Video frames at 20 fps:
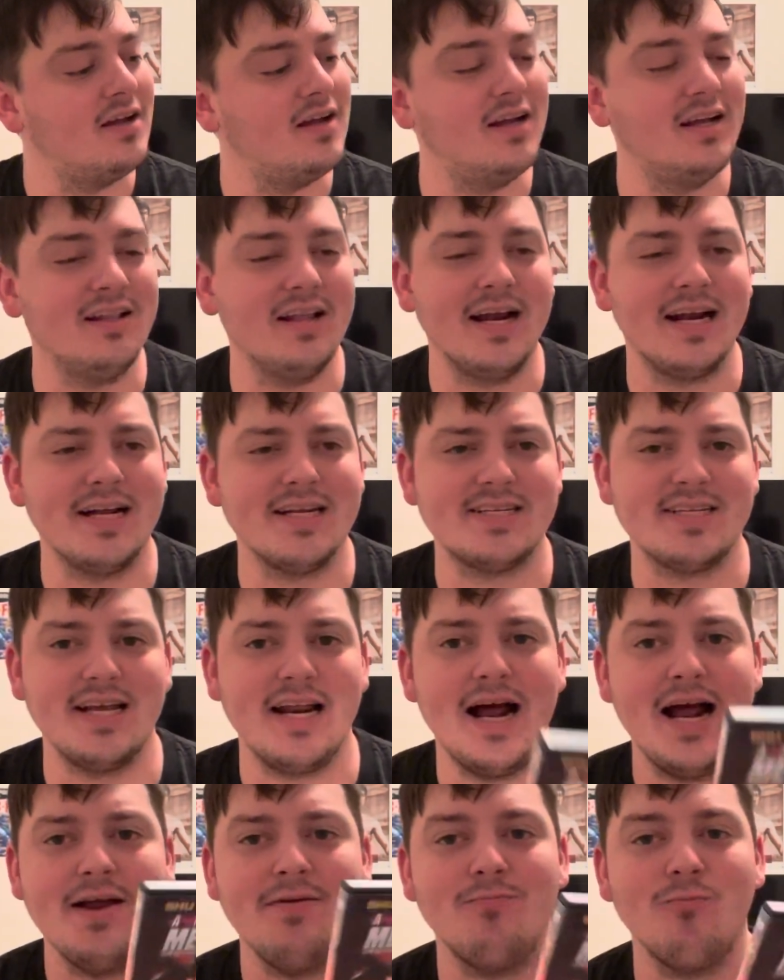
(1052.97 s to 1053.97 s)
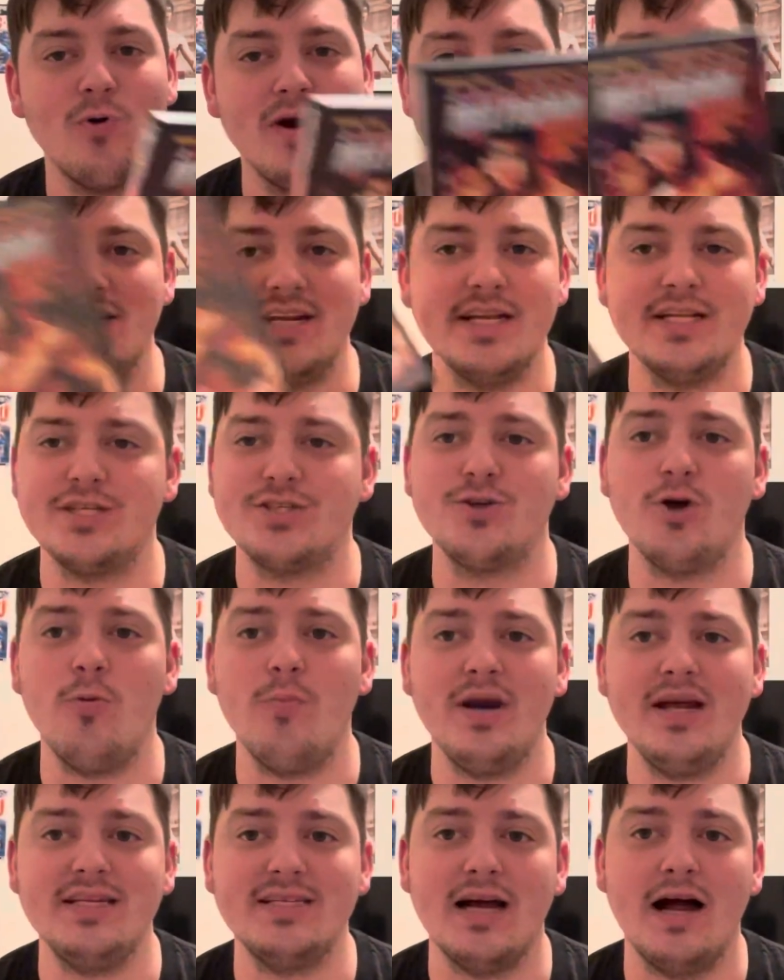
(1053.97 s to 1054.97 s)
Like I said, I rented it so
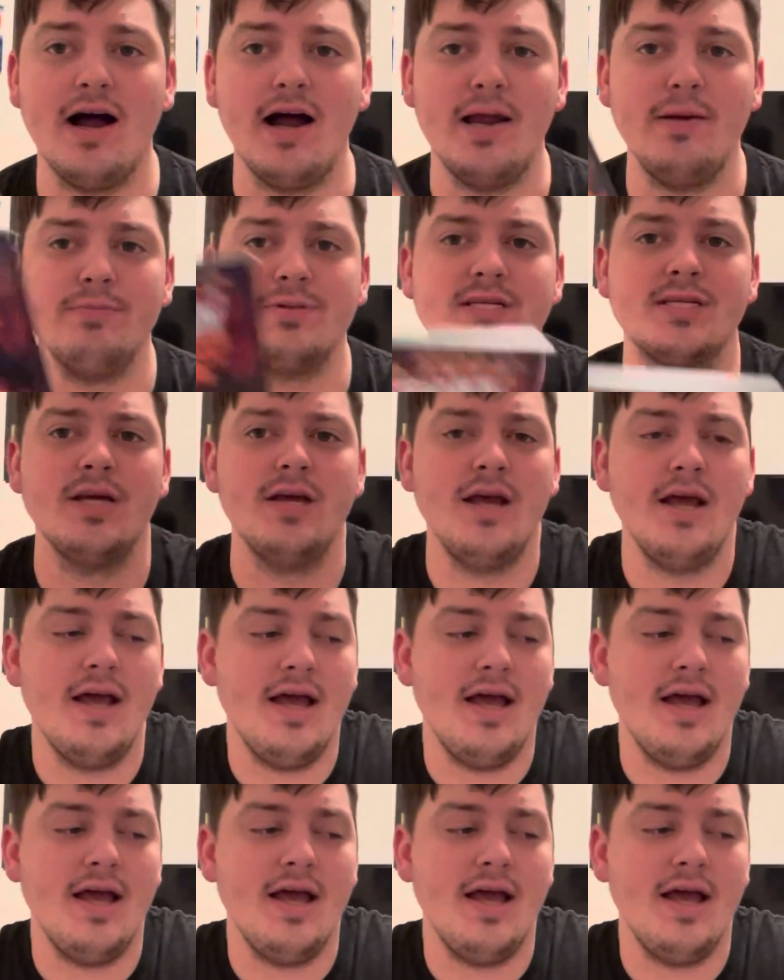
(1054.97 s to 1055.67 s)
many times